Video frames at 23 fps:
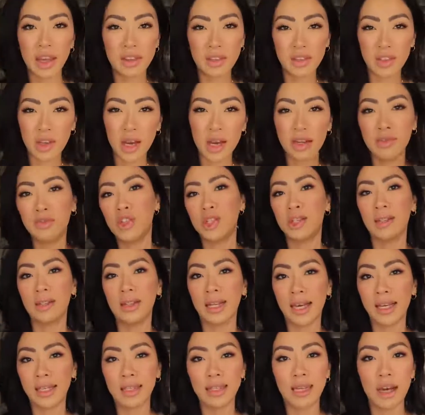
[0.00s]
and this kind of just
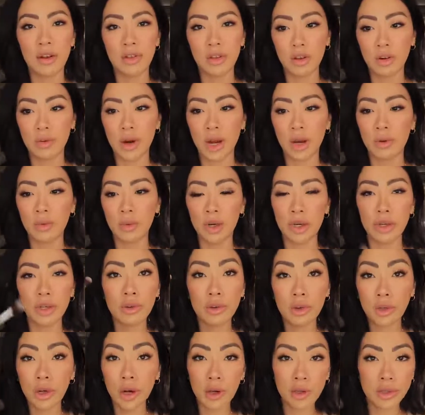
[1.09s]
lays down the groundwork. You
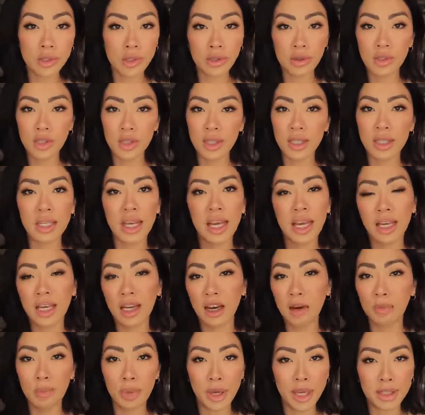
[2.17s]
can also just take
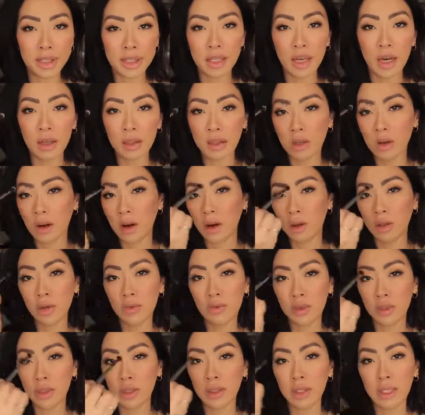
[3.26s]
a base color all
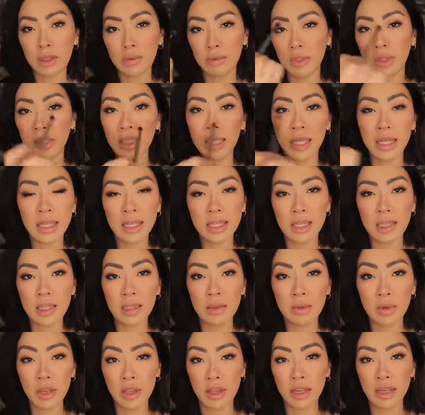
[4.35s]
over the lid really
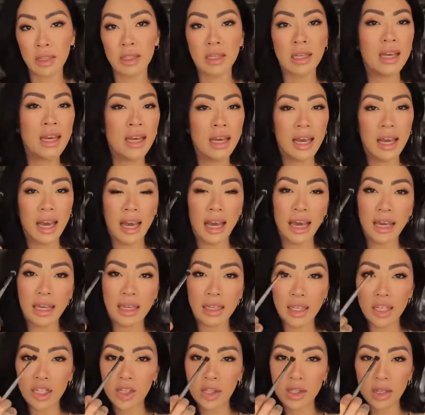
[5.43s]
easily with this,
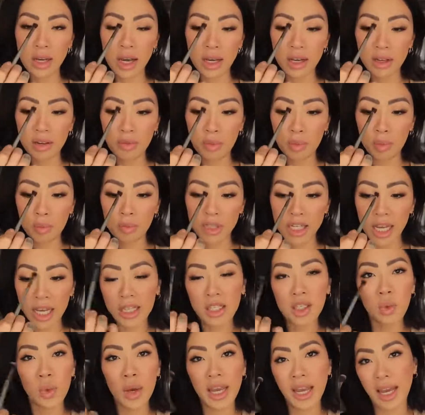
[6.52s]
and it just kind of
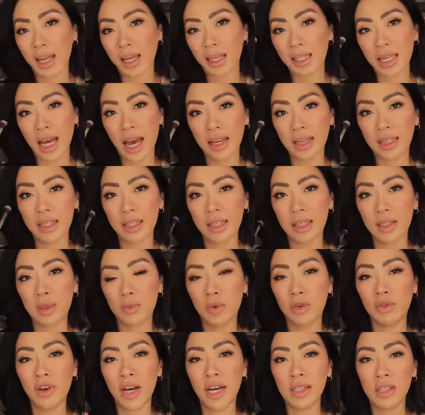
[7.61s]
takes away any tackiness,
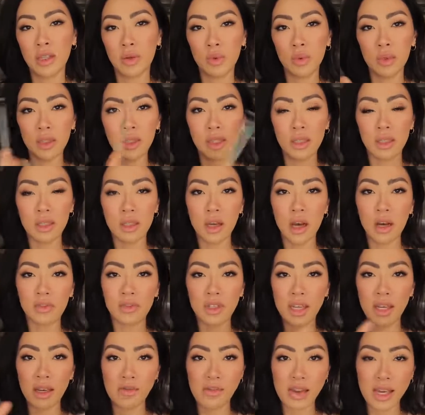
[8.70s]
provides a really
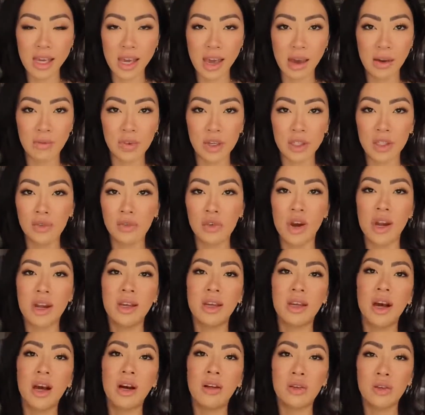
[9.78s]
soft, even canvas for
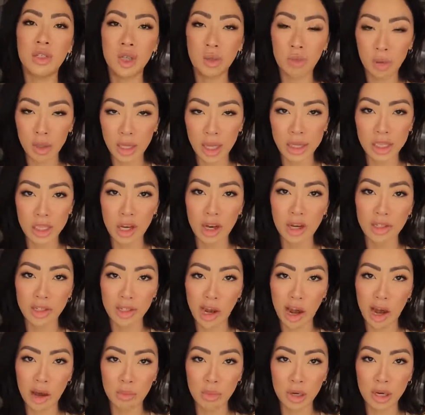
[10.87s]
any color to blend on
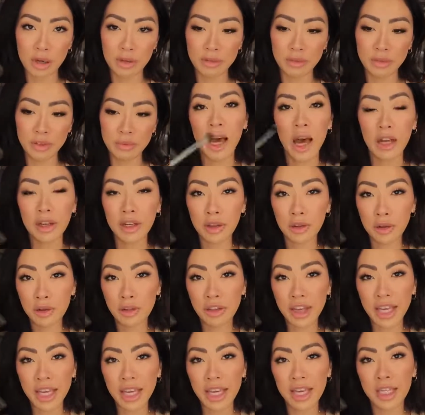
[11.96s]
top of. Another
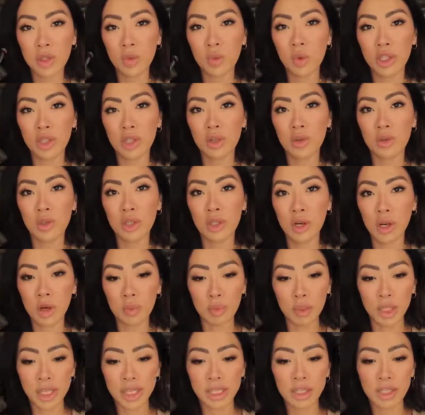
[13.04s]
thing is once you
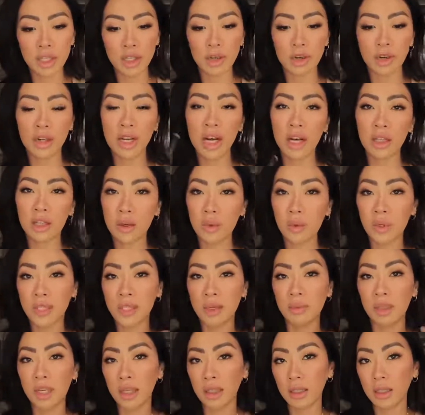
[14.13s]
start placing your color with
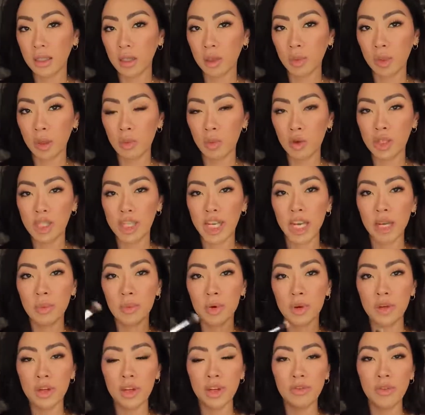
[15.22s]
something a little bit more
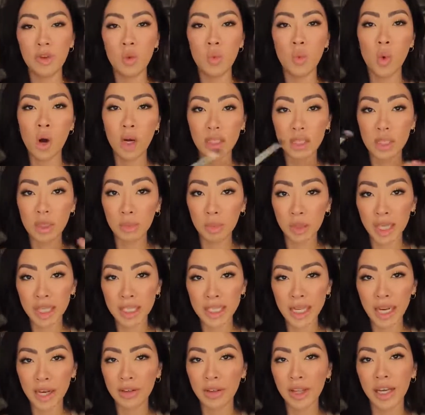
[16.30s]
tapered, if you want to
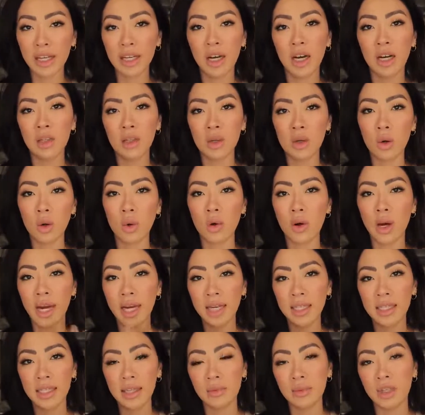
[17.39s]
blend out that color or
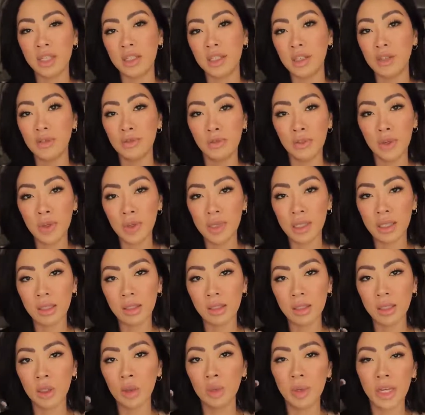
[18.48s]
add something to diffuse it a
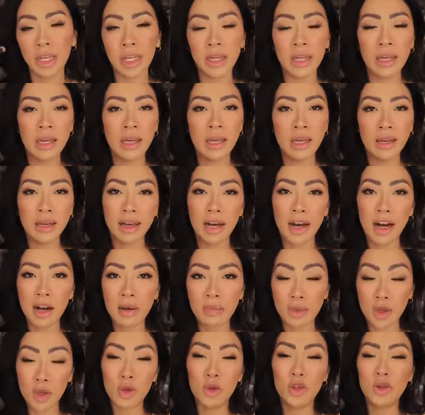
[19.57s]
little bit,
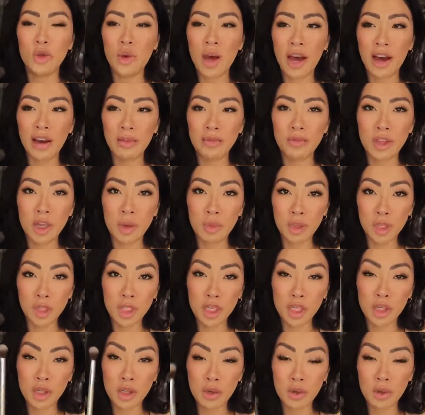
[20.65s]
you do have the
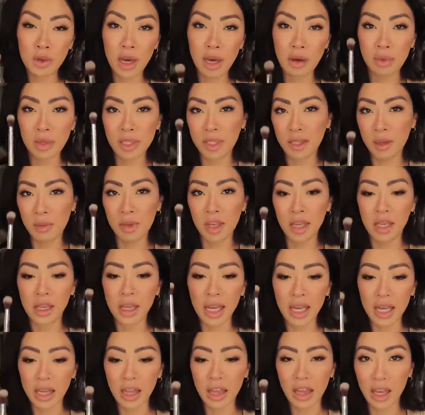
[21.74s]
ability to do that with something
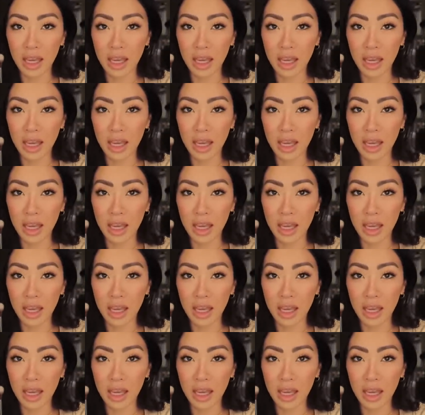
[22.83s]
like